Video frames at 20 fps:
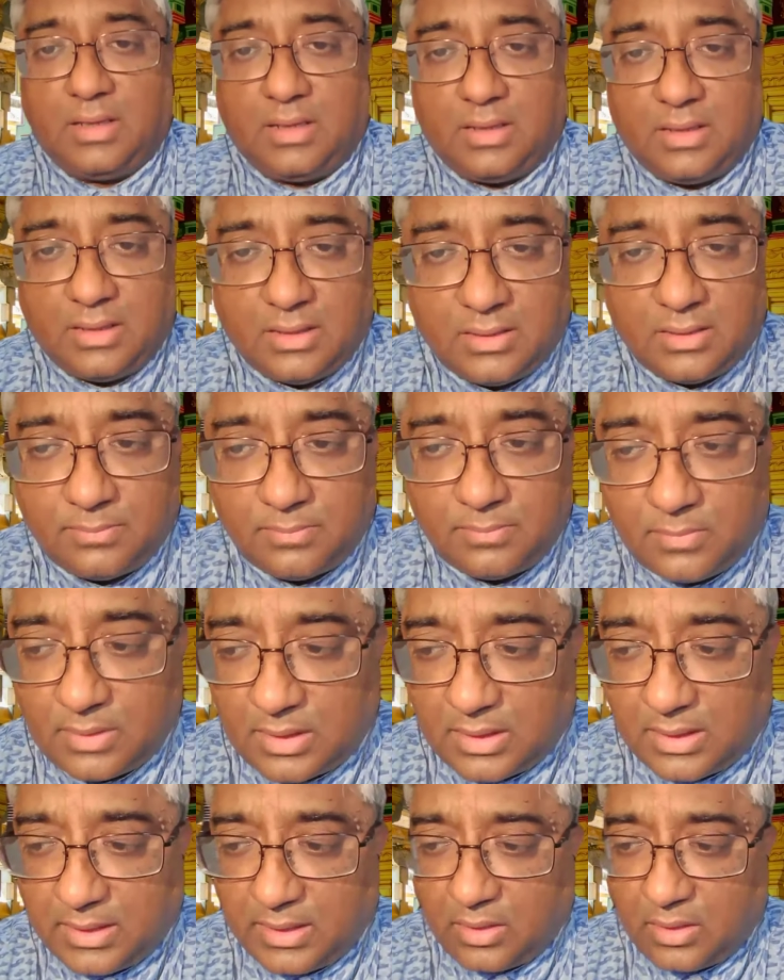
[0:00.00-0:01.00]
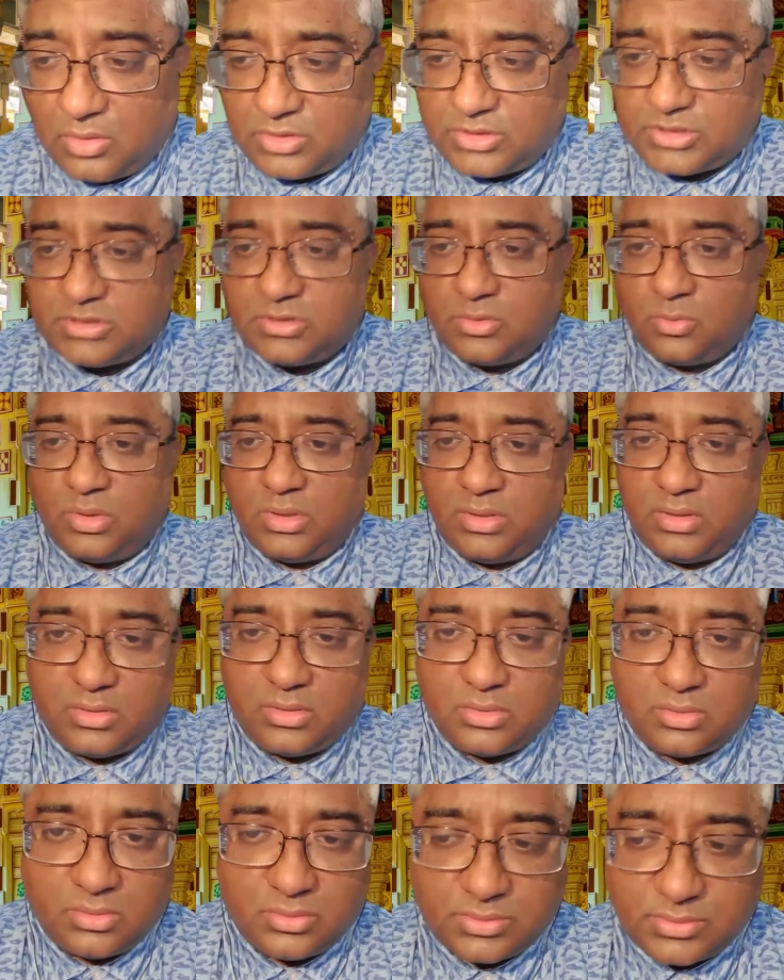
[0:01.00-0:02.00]
I also
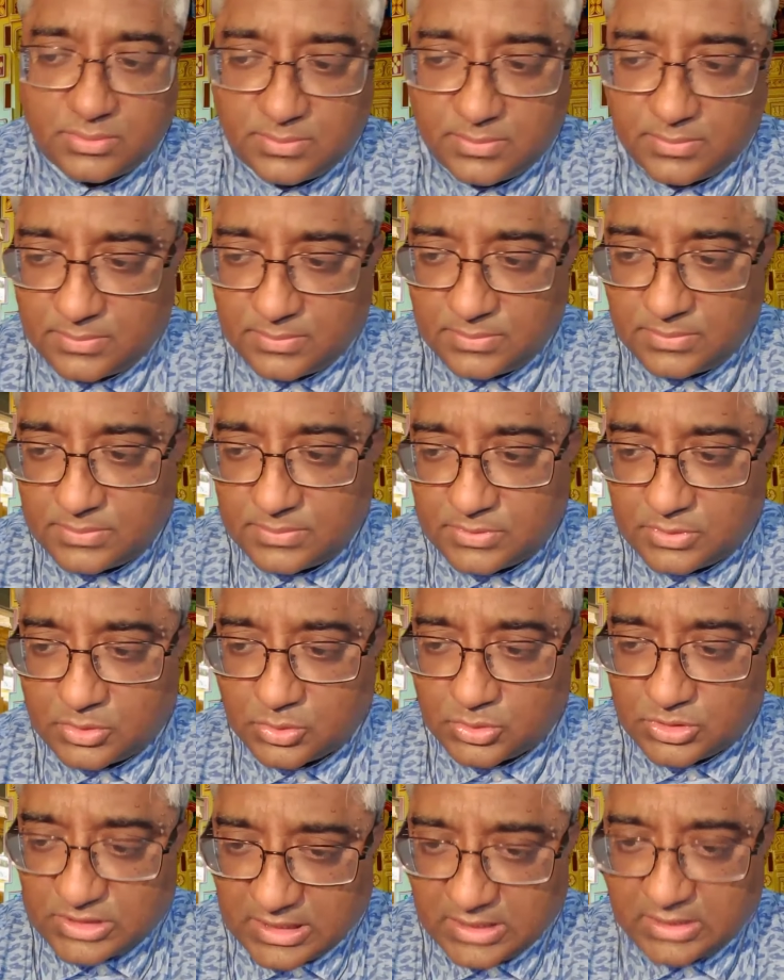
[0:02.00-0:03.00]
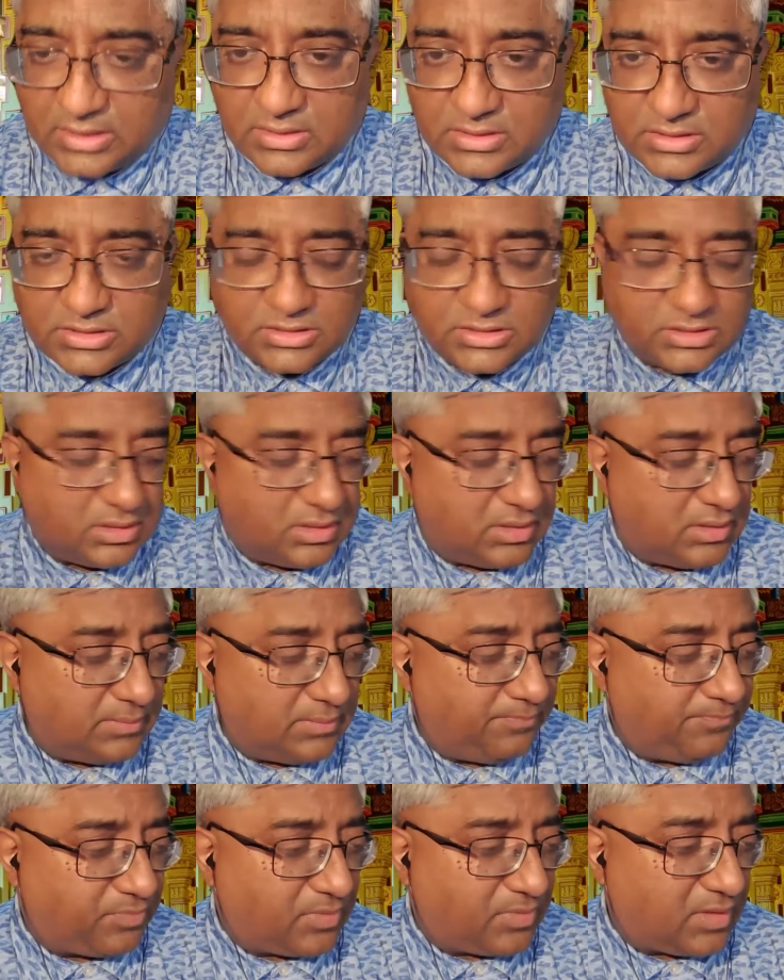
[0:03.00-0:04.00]
wanted to say this.
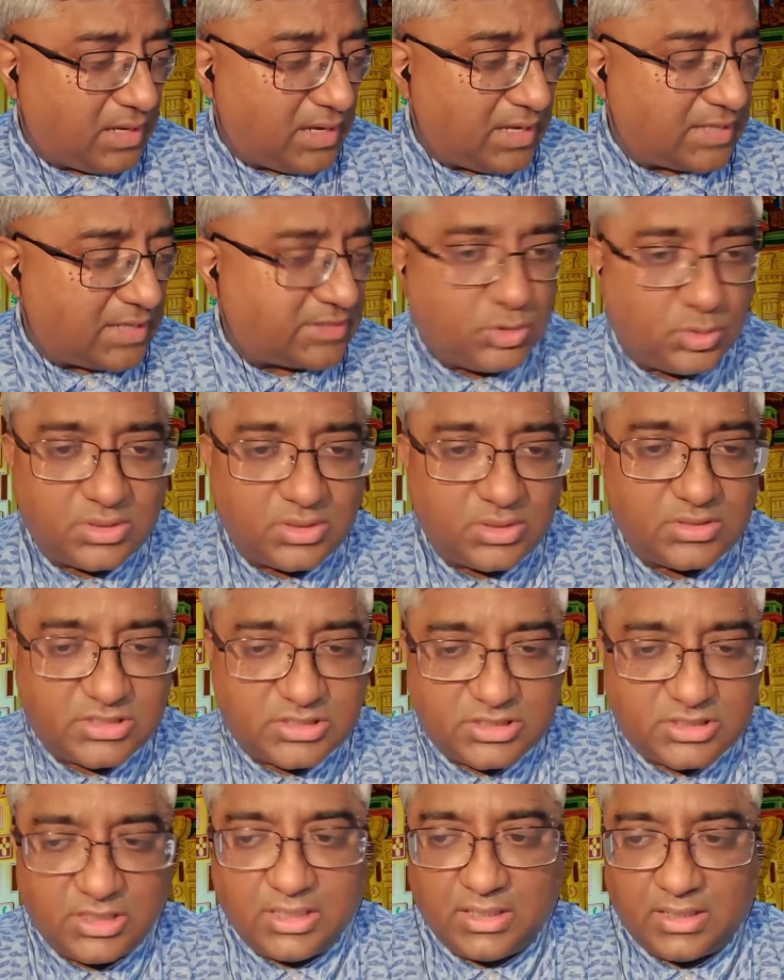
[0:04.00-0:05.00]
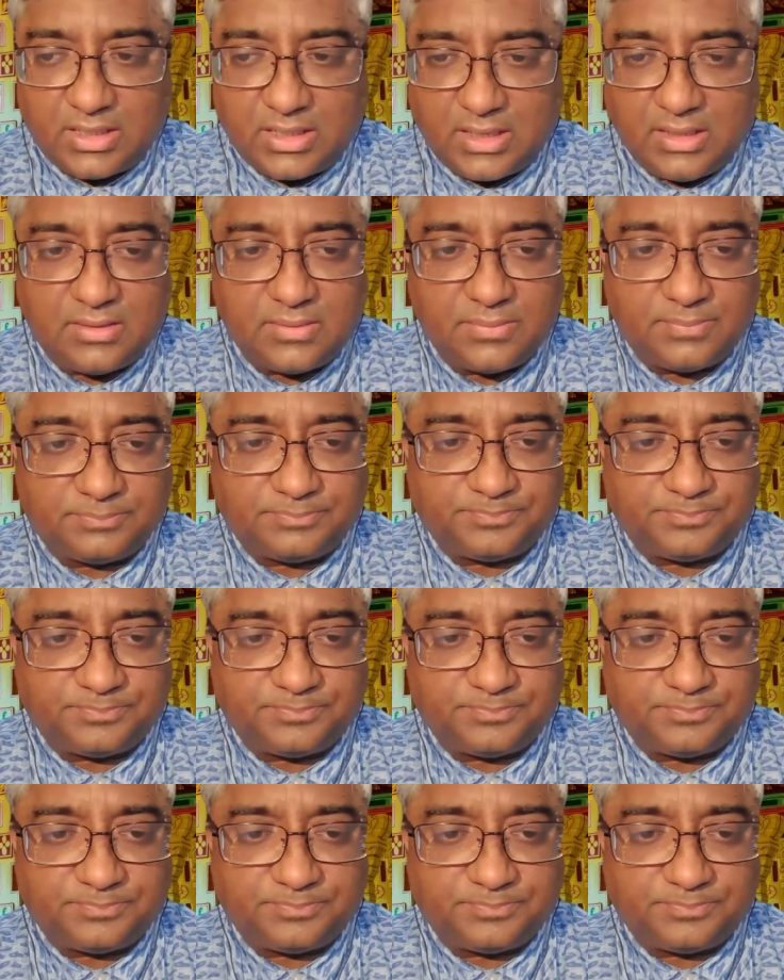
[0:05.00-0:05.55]
As you can see, right?